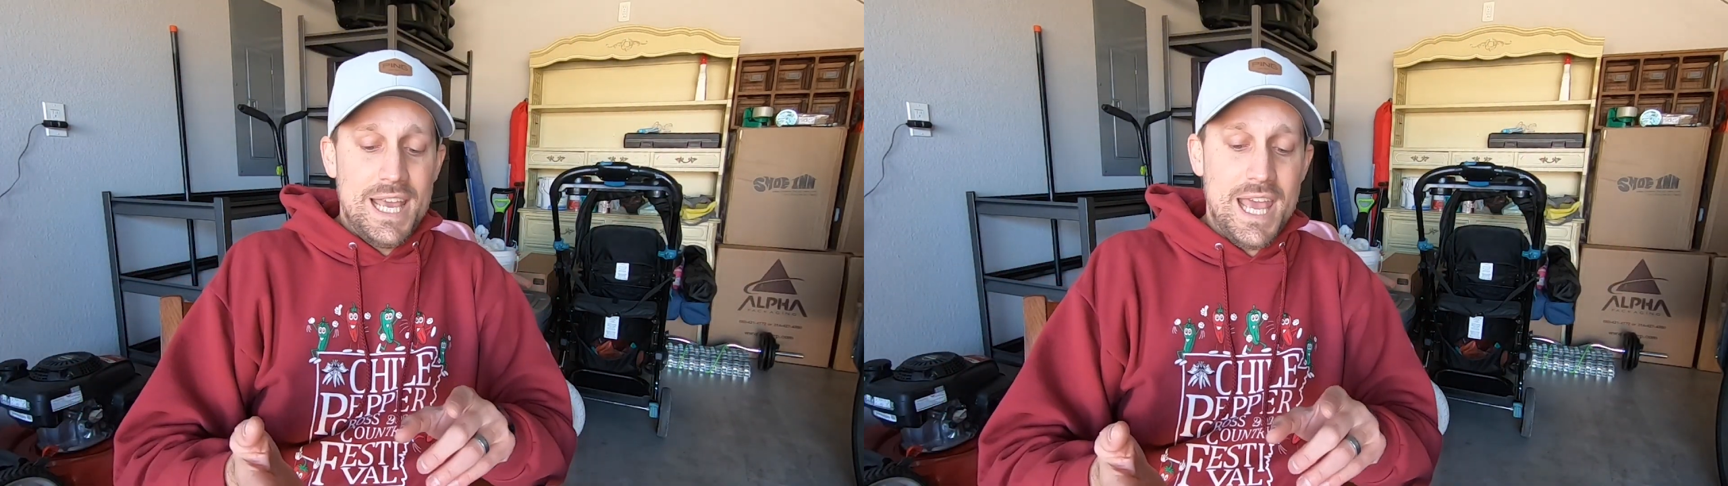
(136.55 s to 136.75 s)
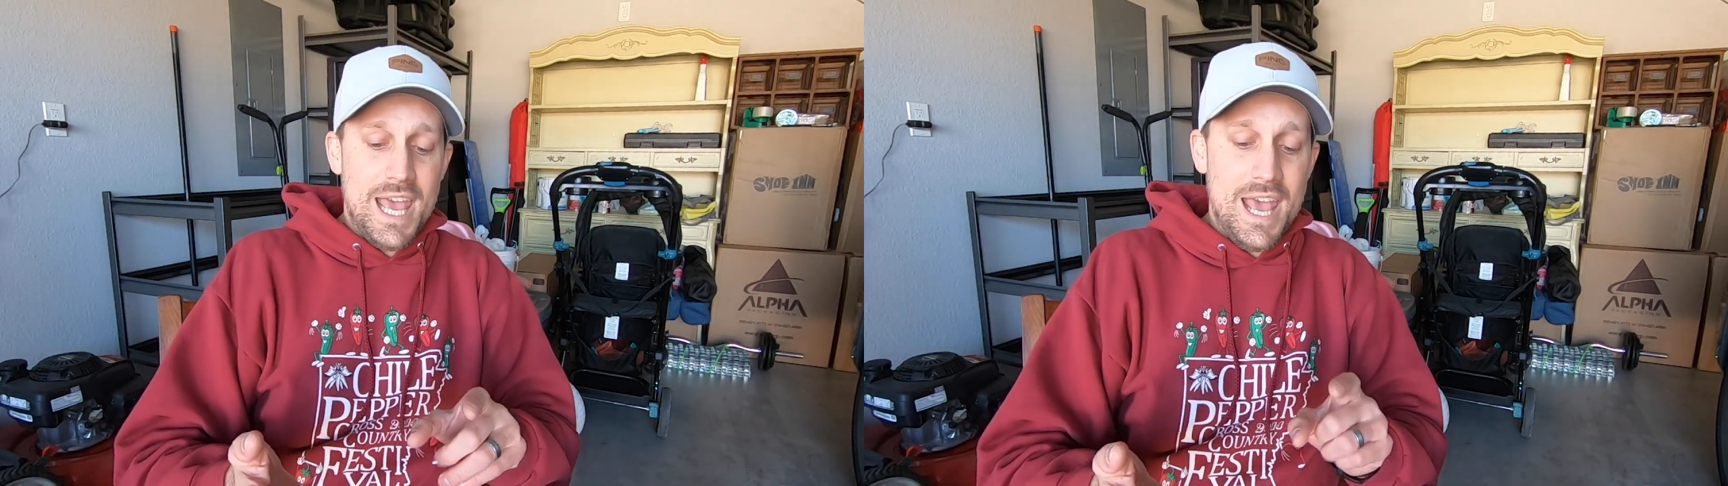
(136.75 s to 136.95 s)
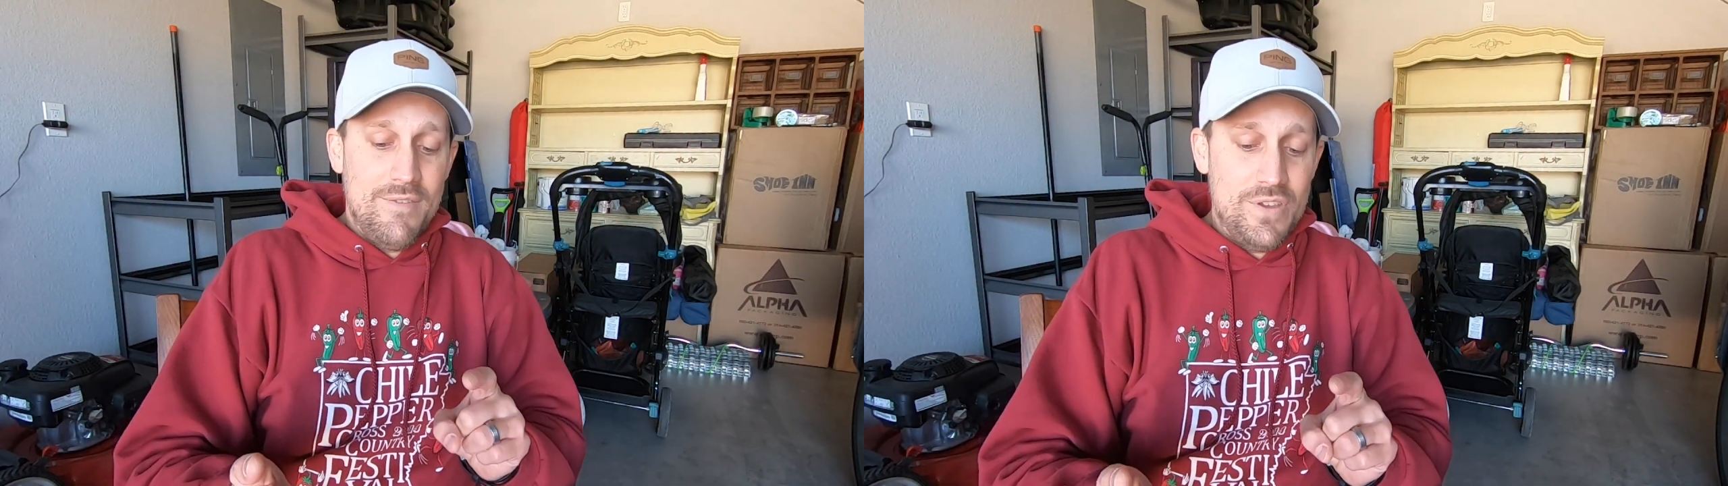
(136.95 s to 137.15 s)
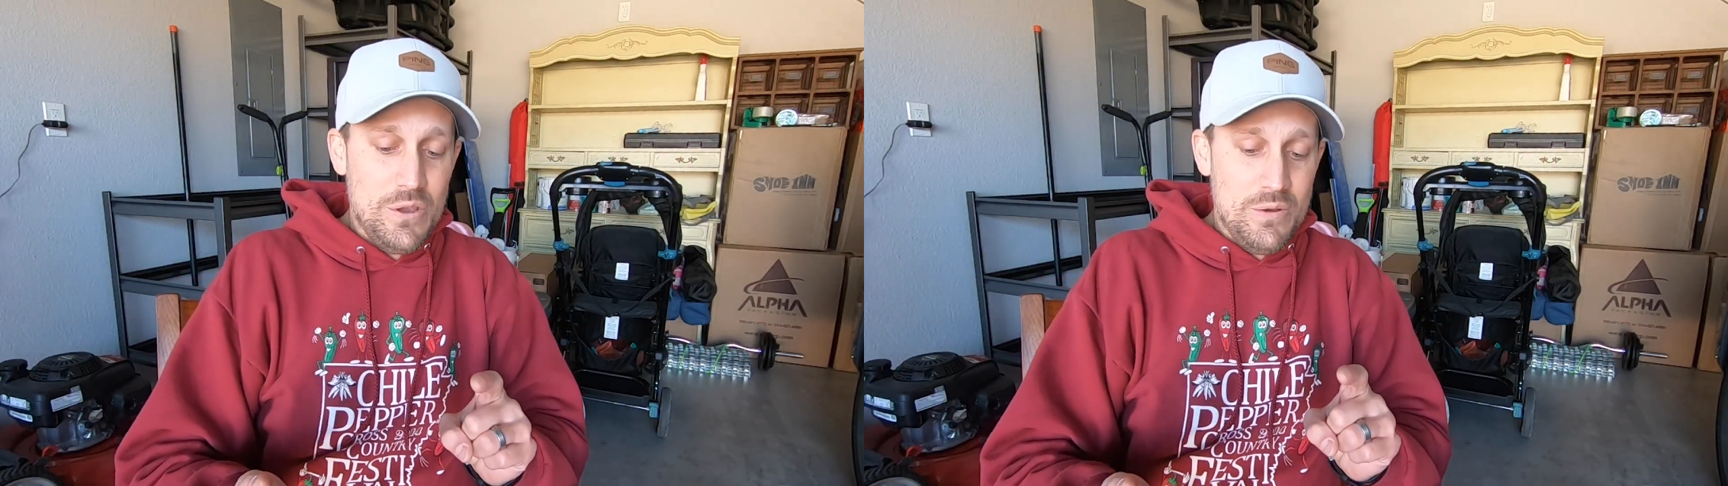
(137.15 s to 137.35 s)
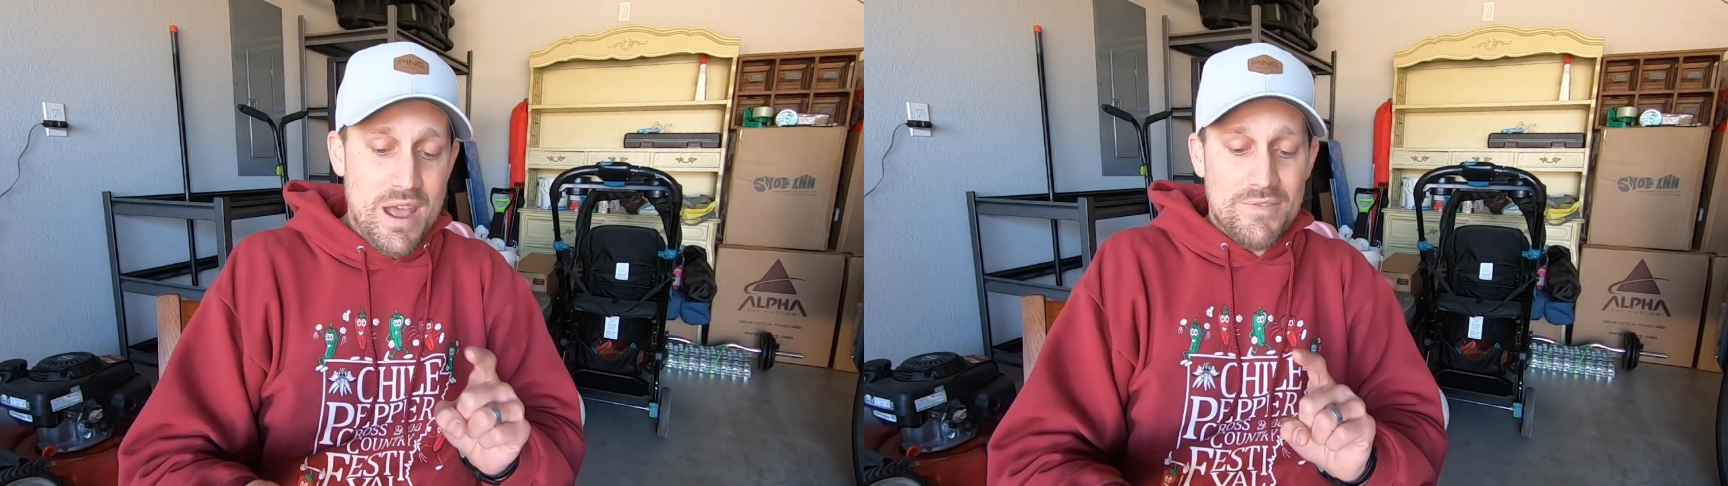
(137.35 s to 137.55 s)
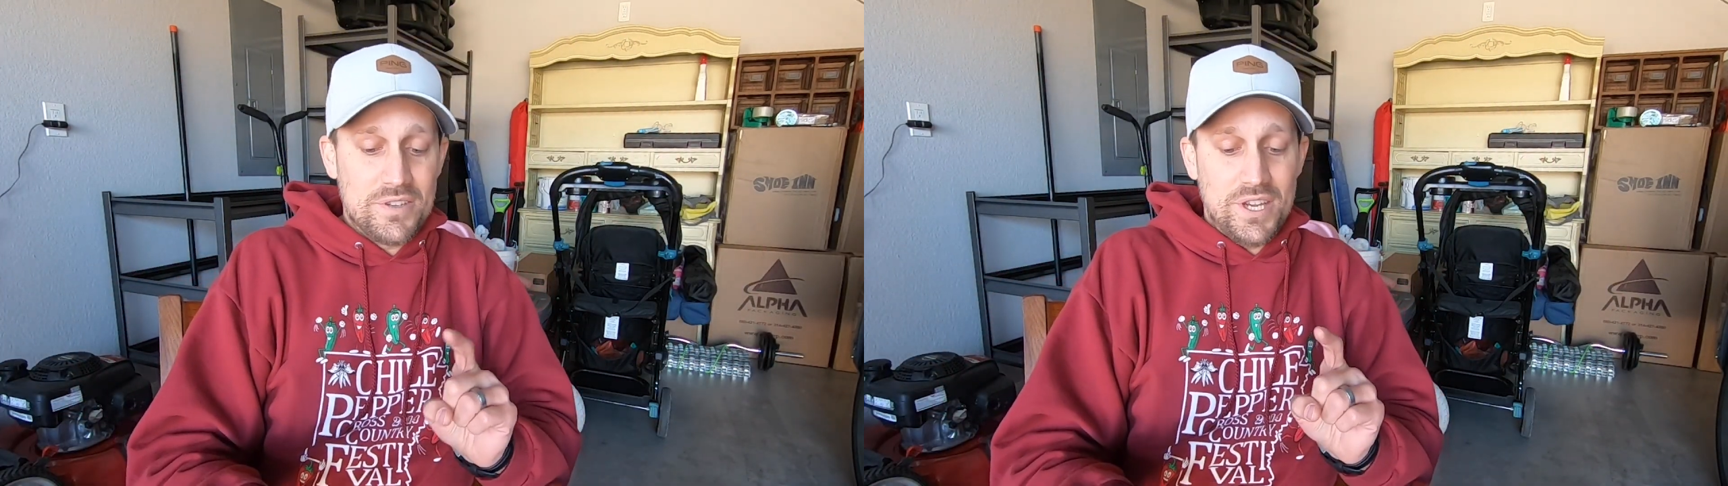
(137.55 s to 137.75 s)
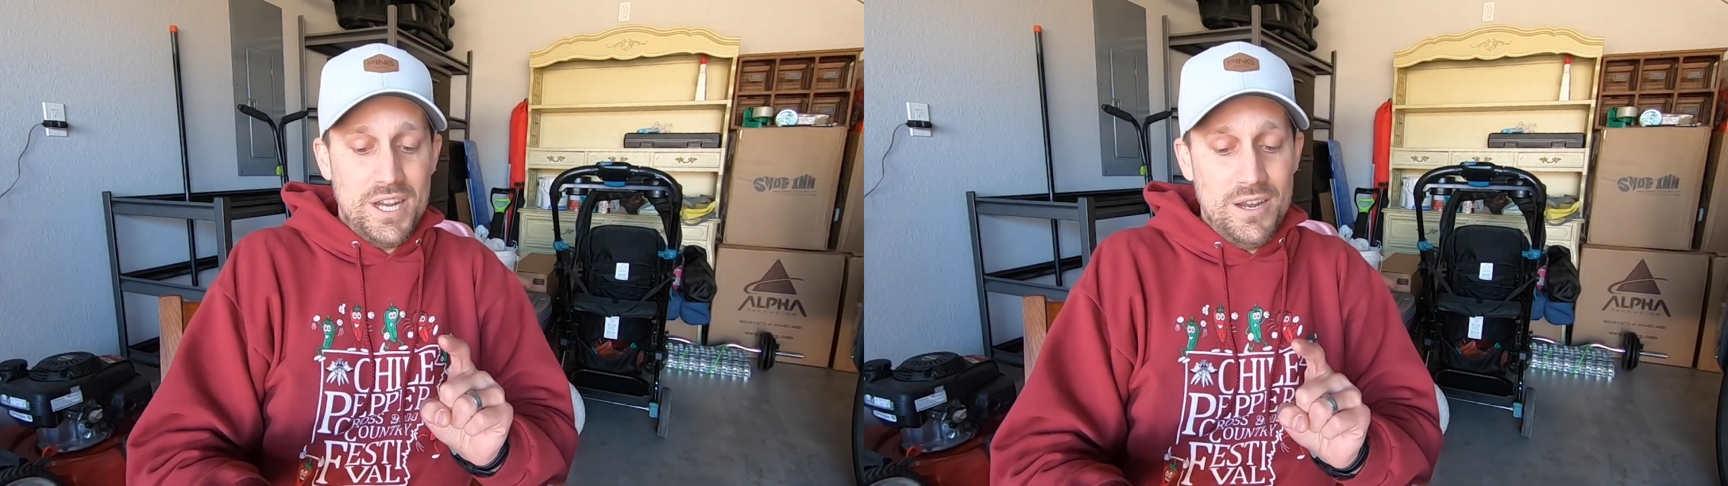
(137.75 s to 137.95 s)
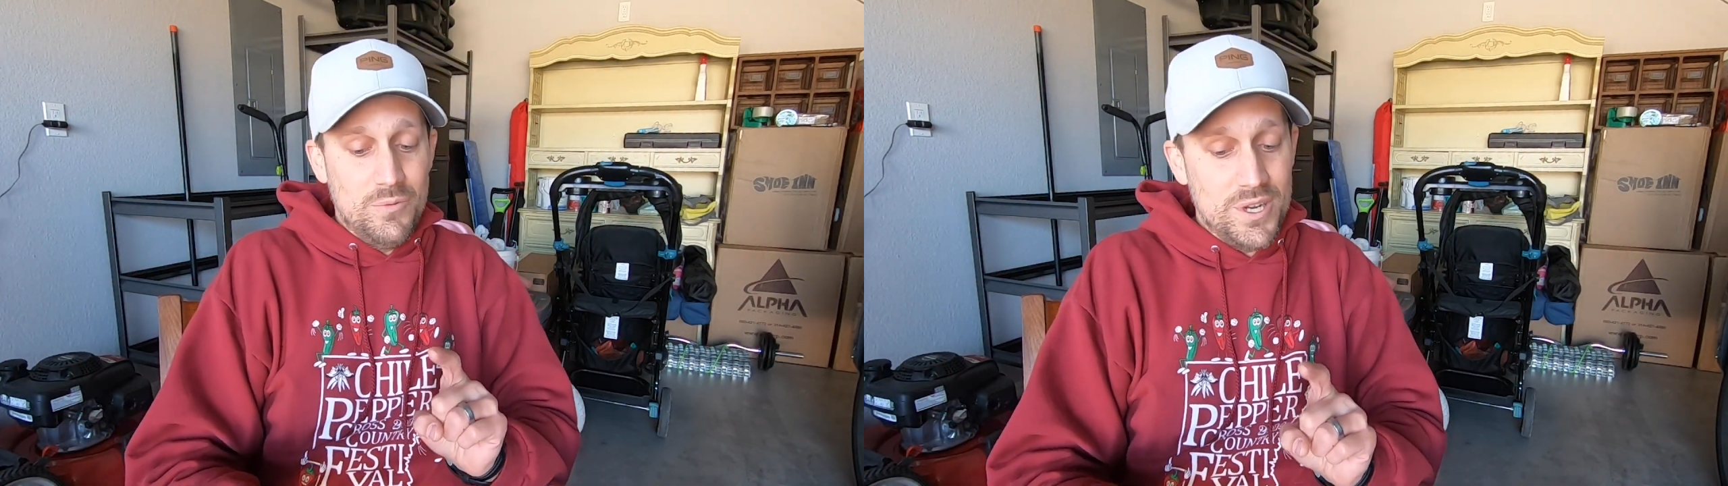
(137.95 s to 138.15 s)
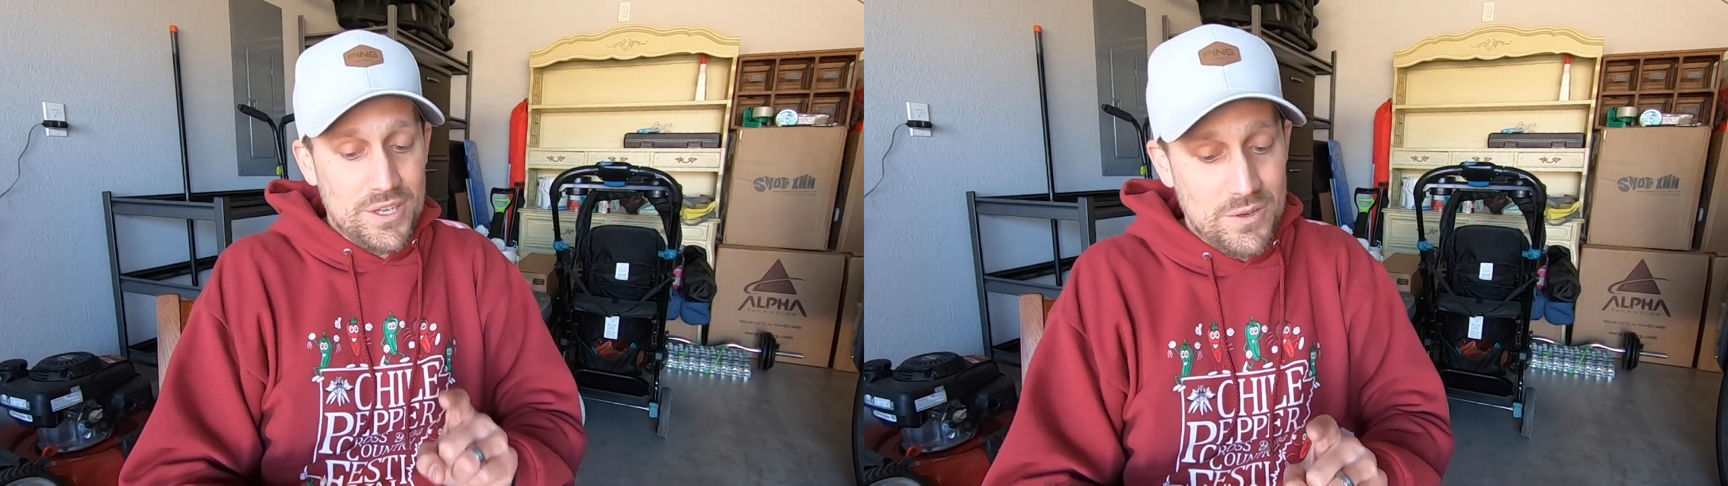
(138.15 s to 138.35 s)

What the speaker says: Have you ever seen anyone